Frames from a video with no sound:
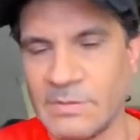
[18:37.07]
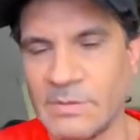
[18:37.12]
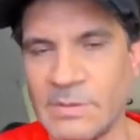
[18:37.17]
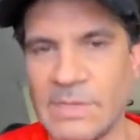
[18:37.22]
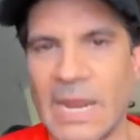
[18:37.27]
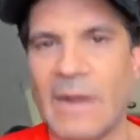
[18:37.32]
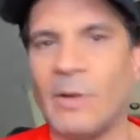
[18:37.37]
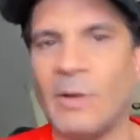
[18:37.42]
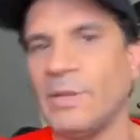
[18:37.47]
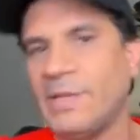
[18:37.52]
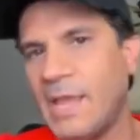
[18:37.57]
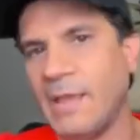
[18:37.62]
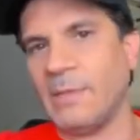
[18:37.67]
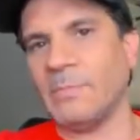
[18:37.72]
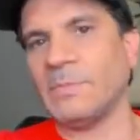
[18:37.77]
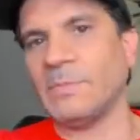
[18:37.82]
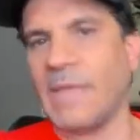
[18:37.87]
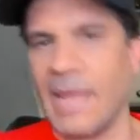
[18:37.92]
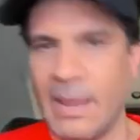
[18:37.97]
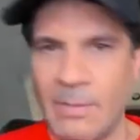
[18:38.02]
Not only
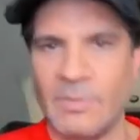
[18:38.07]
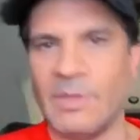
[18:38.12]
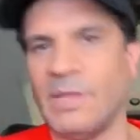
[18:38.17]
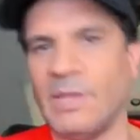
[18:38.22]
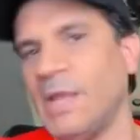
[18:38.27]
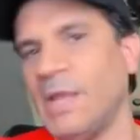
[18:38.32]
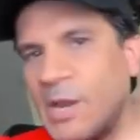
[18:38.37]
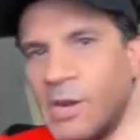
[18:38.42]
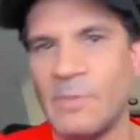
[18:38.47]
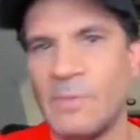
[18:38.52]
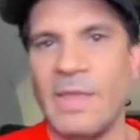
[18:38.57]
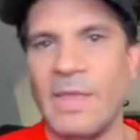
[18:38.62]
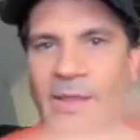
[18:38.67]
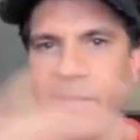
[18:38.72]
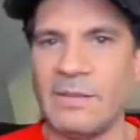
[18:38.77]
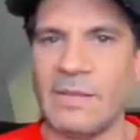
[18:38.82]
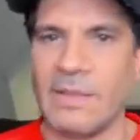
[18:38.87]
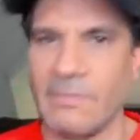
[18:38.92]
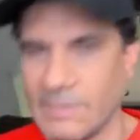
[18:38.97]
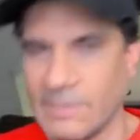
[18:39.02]
game of the year, they
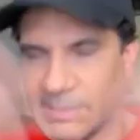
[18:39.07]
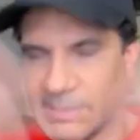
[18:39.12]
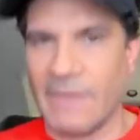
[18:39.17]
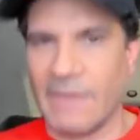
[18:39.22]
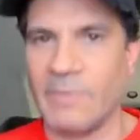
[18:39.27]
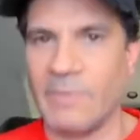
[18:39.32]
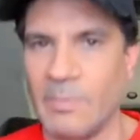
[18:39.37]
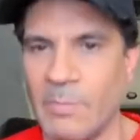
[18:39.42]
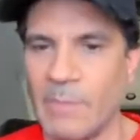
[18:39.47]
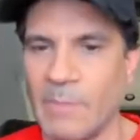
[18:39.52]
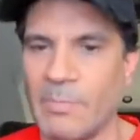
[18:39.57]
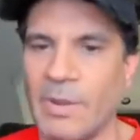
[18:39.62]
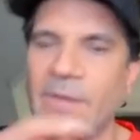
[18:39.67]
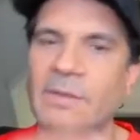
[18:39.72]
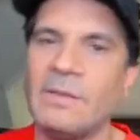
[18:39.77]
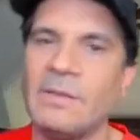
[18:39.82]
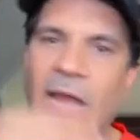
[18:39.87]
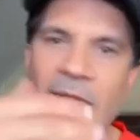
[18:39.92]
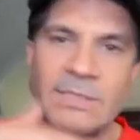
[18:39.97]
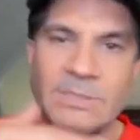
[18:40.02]
give it to everybody, but
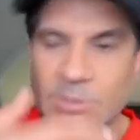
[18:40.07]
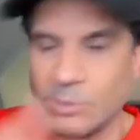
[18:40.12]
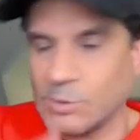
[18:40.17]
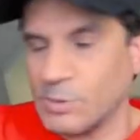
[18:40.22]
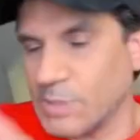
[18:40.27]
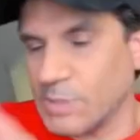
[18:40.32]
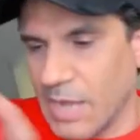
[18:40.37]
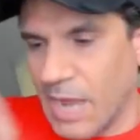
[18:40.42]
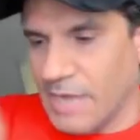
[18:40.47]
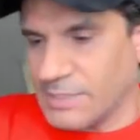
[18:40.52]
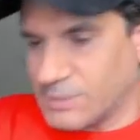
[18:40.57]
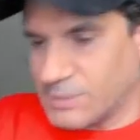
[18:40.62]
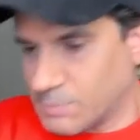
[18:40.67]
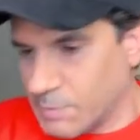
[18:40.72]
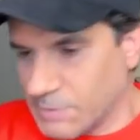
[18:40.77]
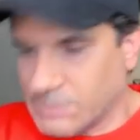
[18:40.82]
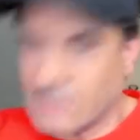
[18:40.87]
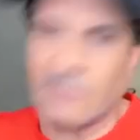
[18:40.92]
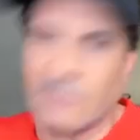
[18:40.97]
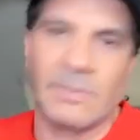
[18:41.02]
I
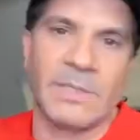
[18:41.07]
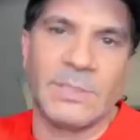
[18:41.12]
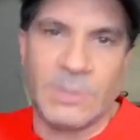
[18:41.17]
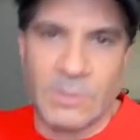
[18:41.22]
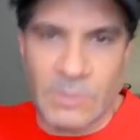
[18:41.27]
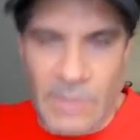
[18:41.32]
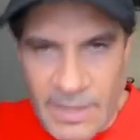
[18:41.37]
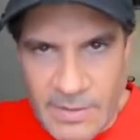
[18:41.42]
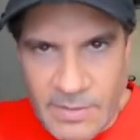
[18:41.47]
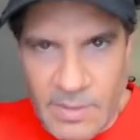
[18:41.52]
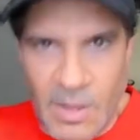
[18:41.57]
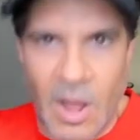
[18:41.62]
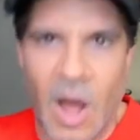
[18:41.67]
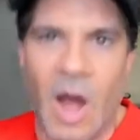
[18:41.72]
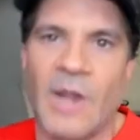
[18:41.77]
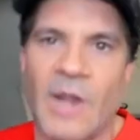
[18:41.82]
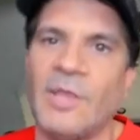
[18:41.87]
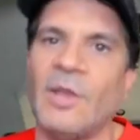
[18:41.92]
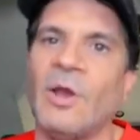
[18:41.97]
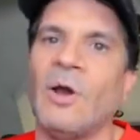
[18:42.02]
specifically do the
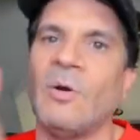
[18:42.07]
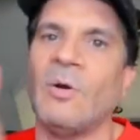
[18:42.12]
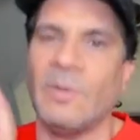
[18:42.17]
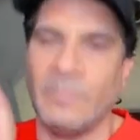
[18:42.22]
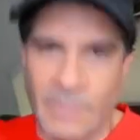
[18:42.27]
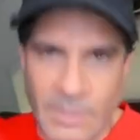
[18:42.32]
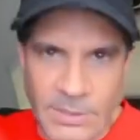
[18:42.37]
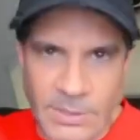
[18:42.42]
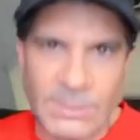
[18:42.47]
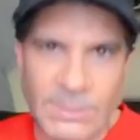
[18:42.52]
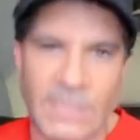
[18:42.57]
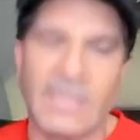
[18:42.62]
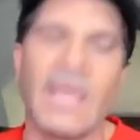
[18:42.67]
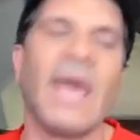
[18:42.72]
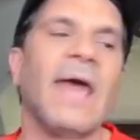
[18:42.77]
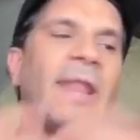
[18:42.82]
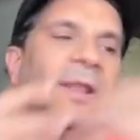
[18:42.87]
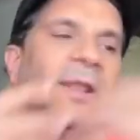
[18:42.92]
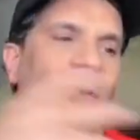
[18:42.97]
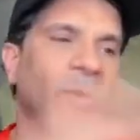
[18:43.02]
audio and music
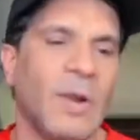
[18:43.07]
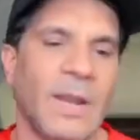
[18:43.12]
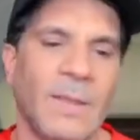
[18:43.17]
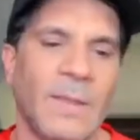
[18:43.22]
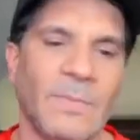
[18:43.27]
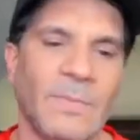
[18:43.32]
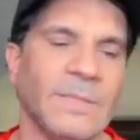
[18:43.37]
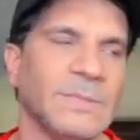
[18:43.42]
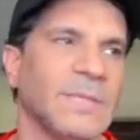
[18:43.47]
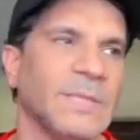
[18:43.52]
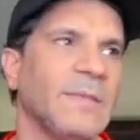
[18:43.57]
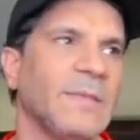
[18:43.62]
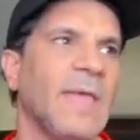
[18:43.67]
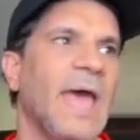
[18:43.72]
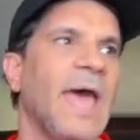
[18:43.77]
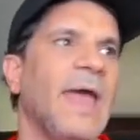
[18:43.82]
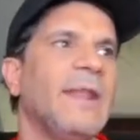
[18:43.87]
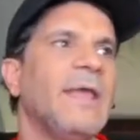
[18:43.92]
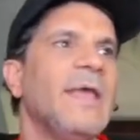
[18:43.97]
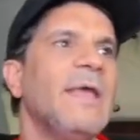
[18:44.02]
category and things like
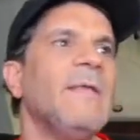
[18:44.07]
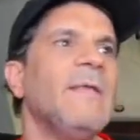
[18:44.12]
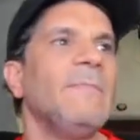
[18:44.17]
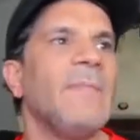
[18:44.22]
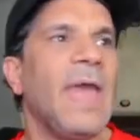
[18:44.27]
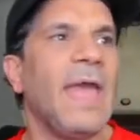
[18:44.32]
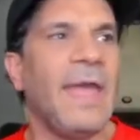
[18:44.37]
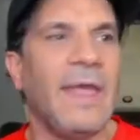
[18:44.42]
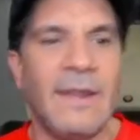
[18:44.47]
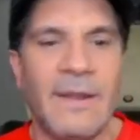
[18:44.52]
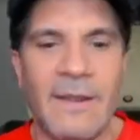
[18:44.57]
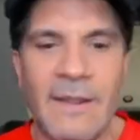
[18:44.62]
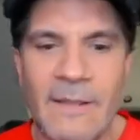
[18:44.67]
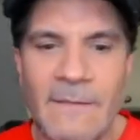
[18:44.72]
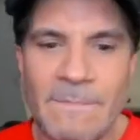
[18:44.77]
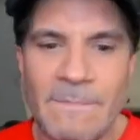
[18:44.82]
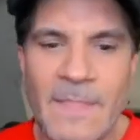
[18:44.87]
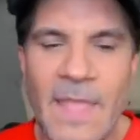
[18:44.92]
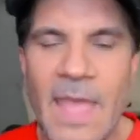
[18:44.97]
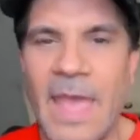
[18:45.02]
that. And
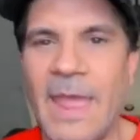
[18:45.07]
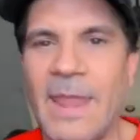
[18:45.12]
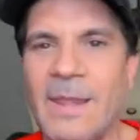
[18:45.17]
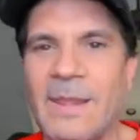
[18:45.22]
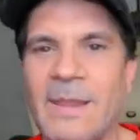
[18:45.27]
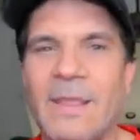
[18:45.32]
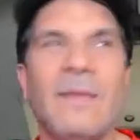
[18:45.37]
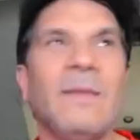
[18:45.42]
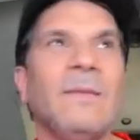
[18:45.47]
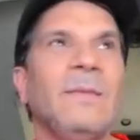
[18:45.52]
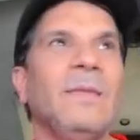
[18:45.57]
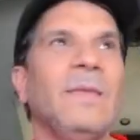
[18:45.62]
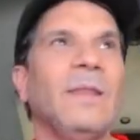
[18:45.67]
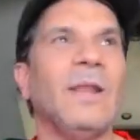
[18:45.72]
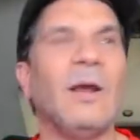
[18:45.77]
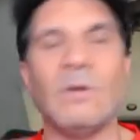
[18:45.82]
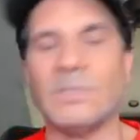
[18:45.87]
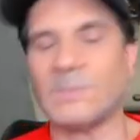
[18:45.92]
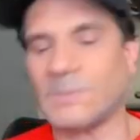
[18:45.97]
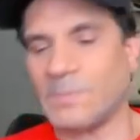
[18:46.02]

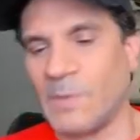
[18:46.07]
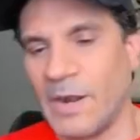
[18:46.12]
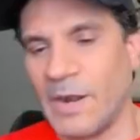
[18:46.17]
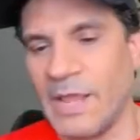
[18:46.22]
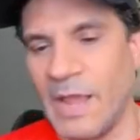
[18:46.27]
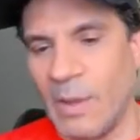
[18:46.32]
it's funny.